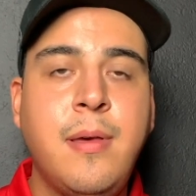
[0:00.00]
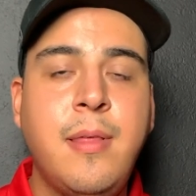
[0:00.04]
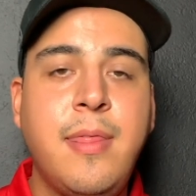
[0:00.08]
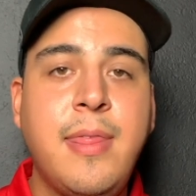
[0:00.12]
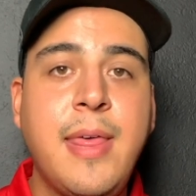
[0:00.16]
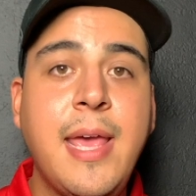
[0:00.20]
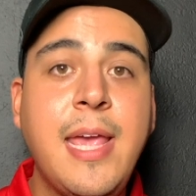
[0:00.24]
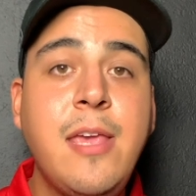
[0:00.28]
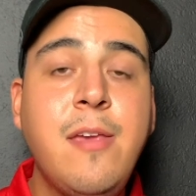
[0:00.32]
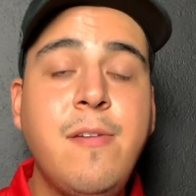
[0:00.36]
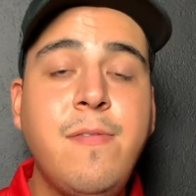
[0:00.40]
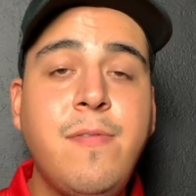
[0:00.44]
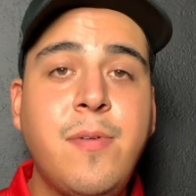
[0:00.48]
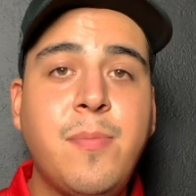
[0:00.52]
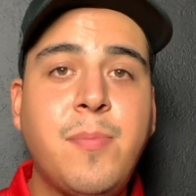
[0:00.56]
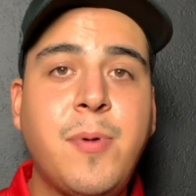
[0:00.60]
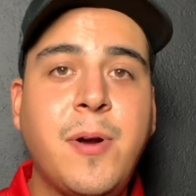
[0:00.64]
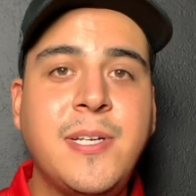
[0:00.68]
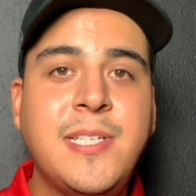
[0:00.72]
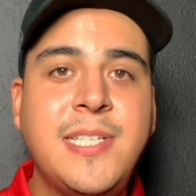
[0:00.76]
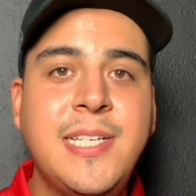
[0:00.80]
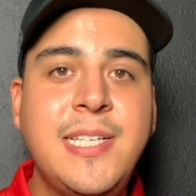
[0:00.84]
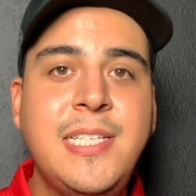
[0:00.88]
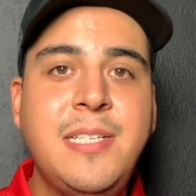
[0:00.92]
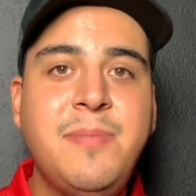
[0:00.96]
Thank you for
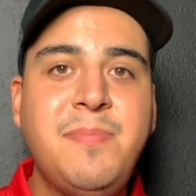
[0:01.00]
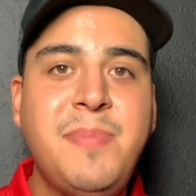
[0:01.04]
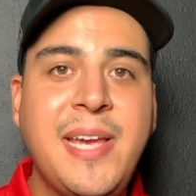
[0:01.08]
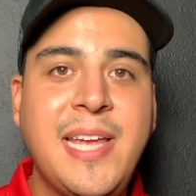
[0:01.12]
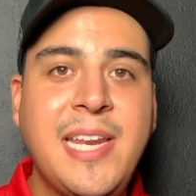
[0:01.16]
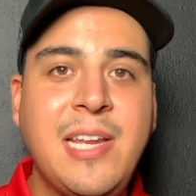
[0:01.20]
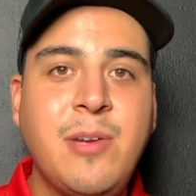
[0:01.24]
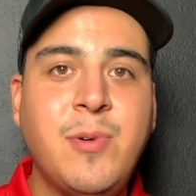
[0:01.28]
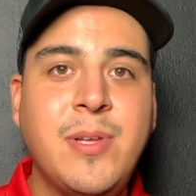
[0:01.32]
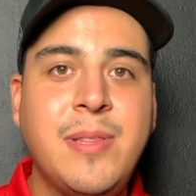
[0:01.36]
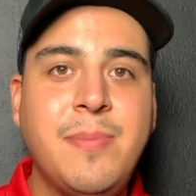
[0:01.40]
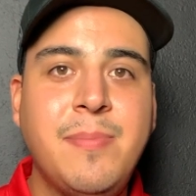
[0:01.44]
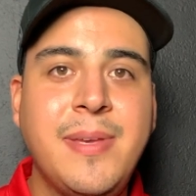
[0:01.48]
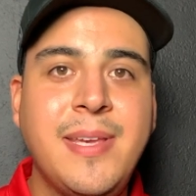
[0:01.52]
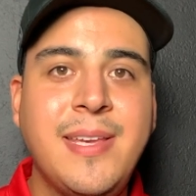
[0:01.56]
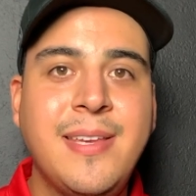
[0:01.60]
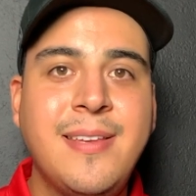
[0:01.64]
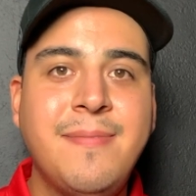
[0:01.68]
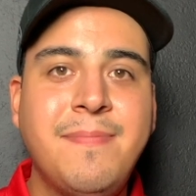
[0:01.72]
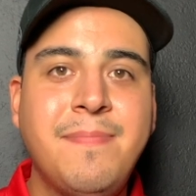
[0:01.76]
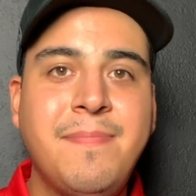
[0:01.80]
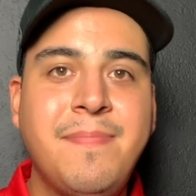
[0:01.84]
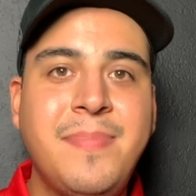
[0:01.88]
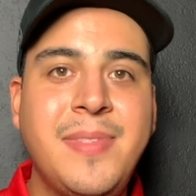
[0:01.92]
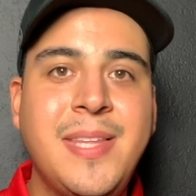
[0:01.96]
participating with me.
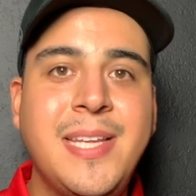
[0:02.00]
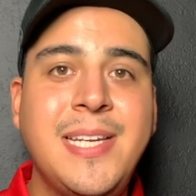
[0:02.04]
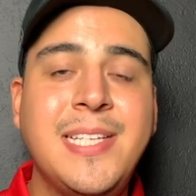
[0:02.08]
The